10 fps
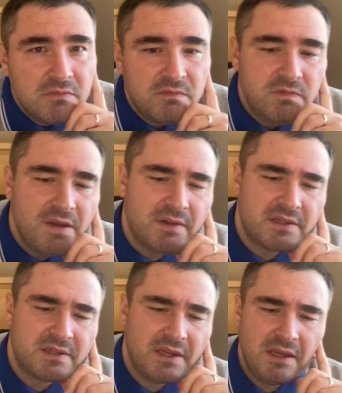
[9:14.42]
we will
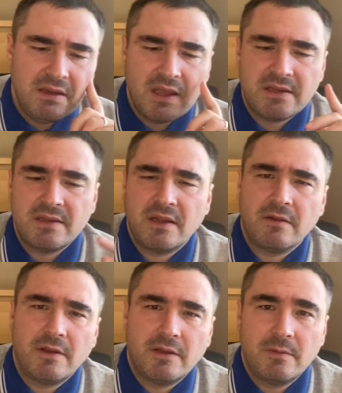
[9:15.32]
see it's not
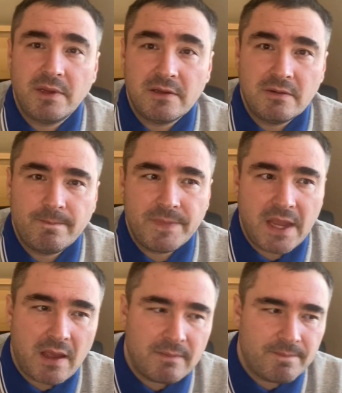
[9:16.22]
going to be,
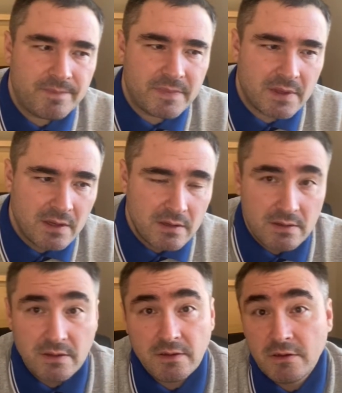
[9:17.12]
yeah,
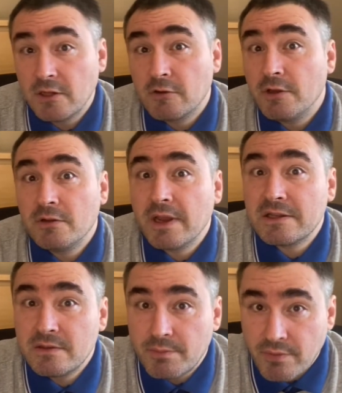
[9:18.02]
you're not going to get
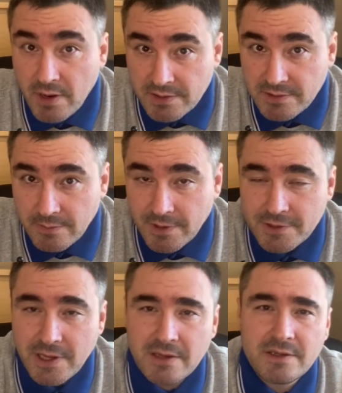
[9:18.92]
surprised too much
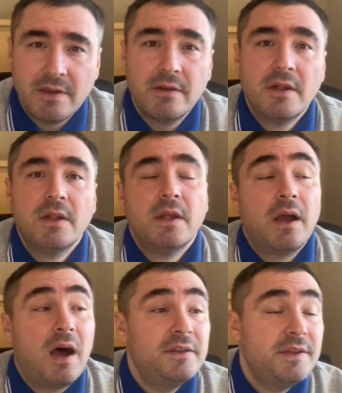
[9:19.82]
now. So
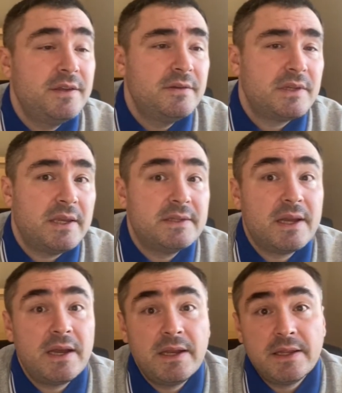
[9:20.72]
other news in
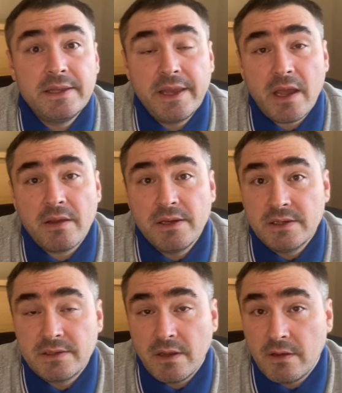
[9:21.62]
Thailand now
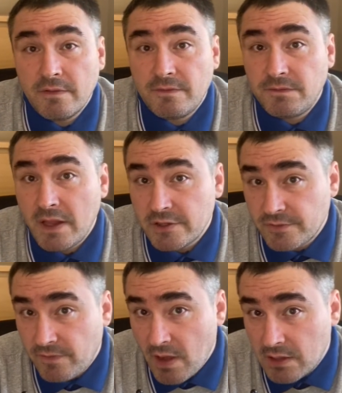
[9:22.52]
is uh, flash
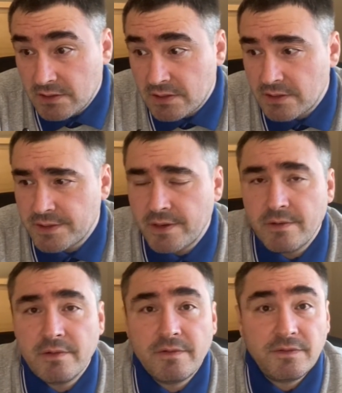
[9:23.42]
floods.
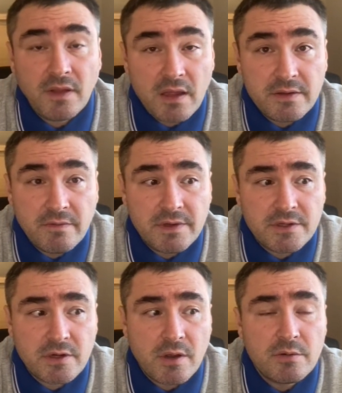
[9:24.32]
So flood
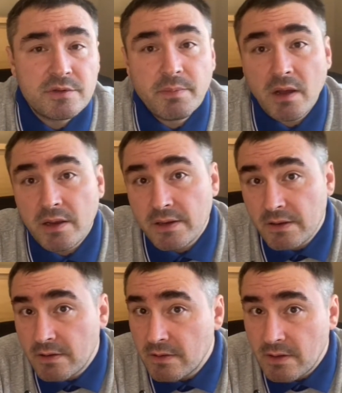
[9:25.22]
which caused by
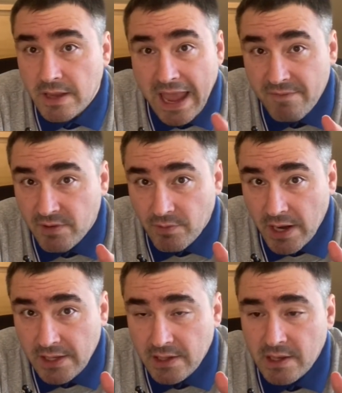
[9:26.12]
heavy
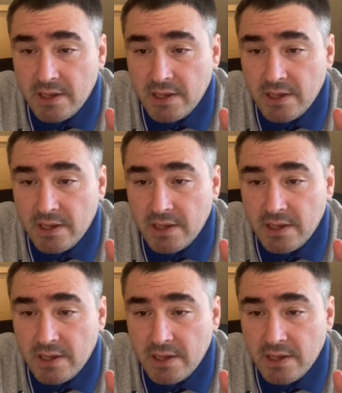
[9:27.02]
rain.